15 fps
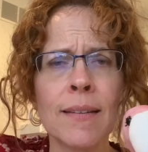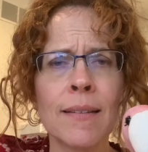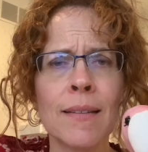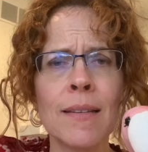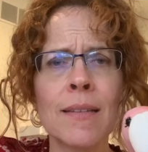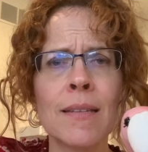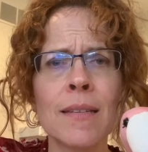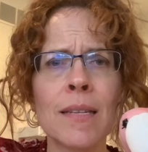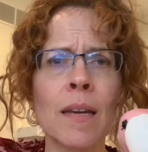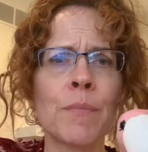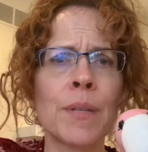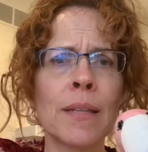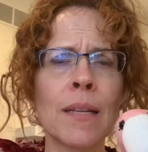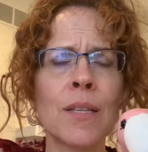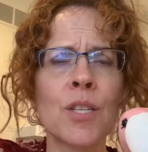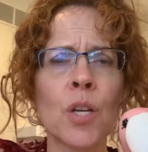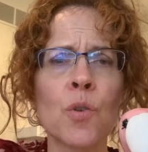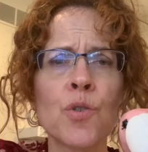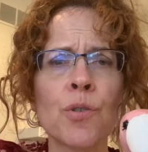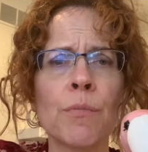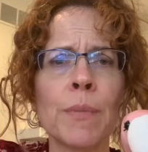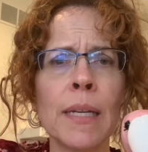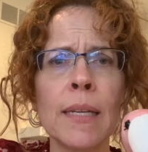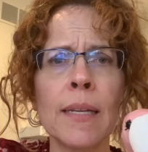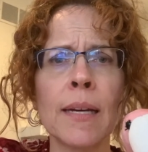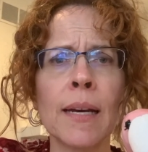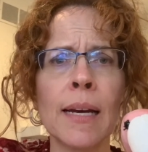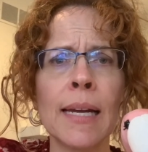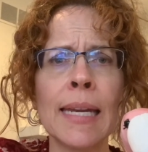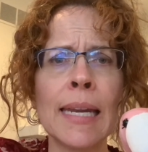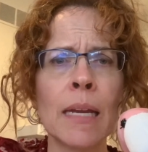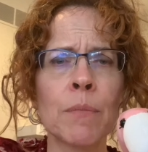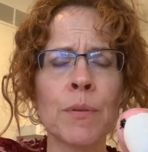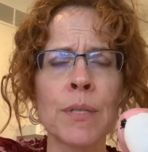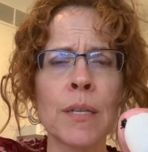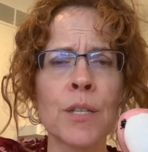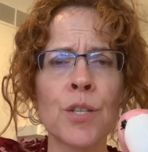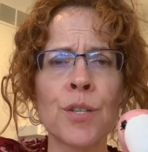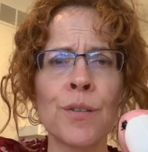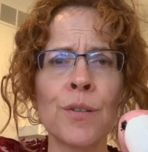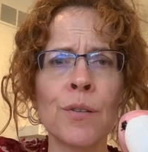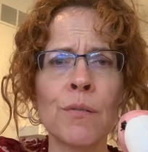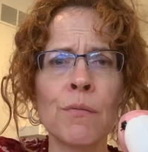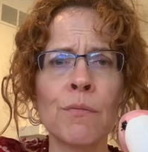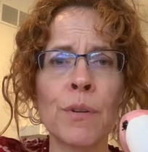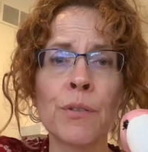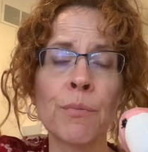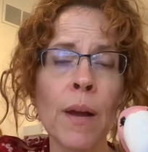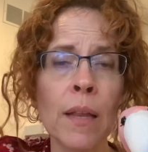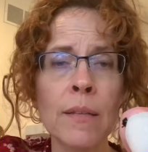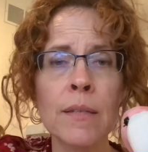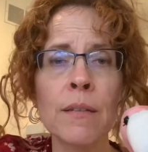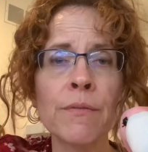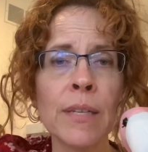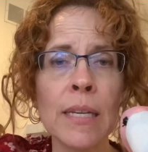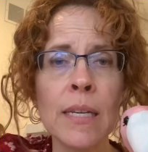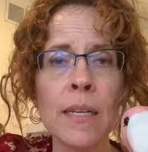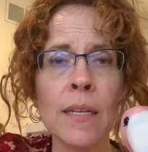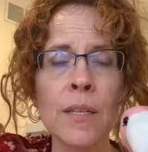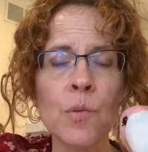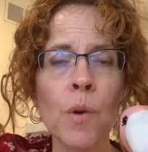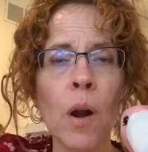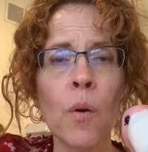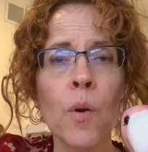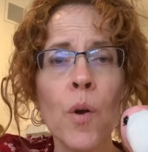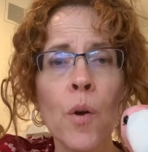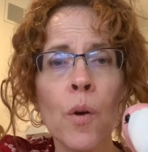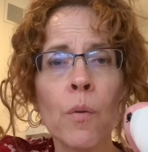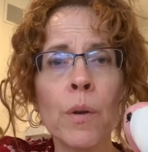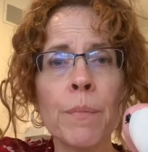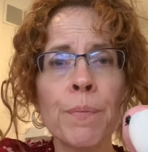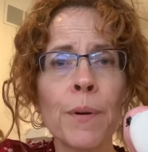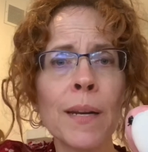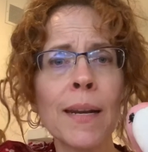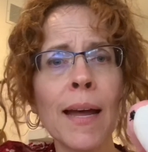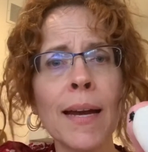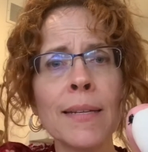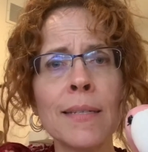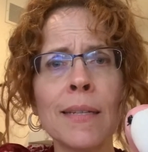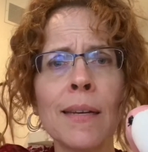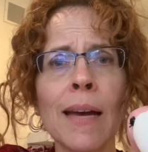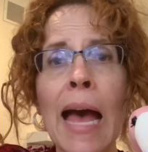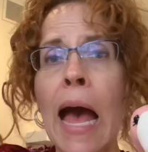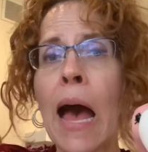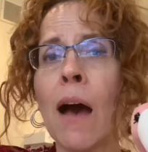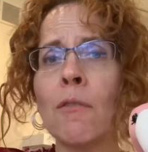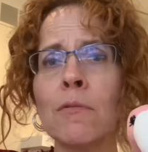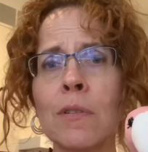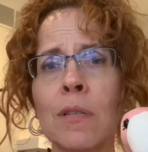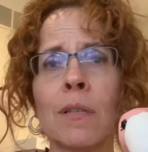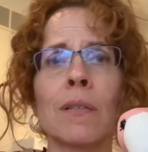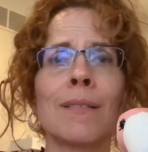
This is something that social media enables us to do with relative ease, where we put an idea out